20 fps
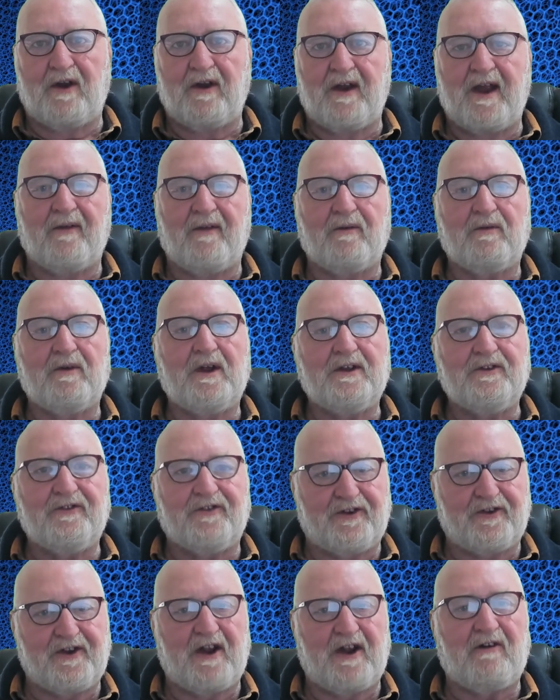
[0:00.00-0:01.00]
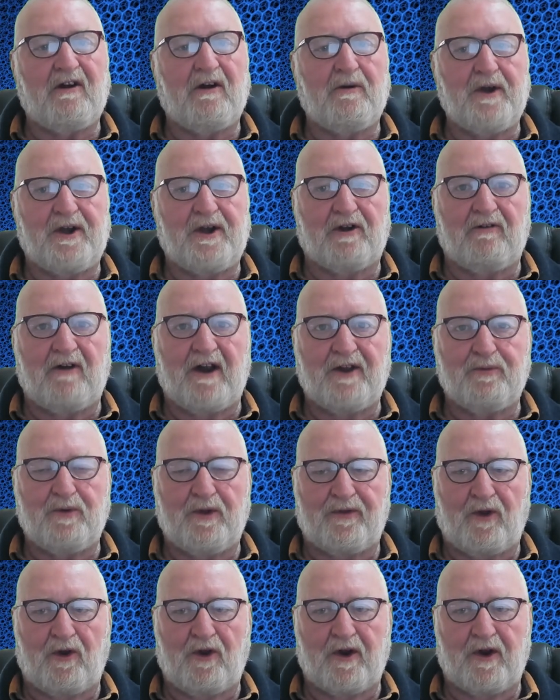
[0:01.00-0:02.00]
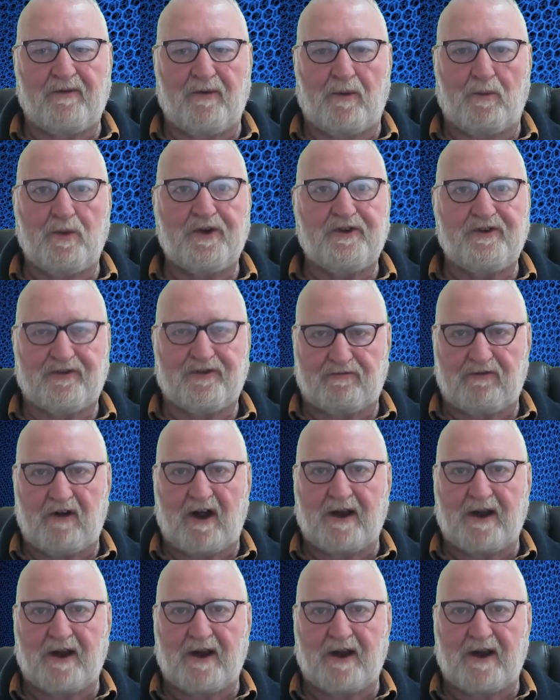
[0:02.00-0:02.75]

Now, Zotero integrates with a lot of them, which is great.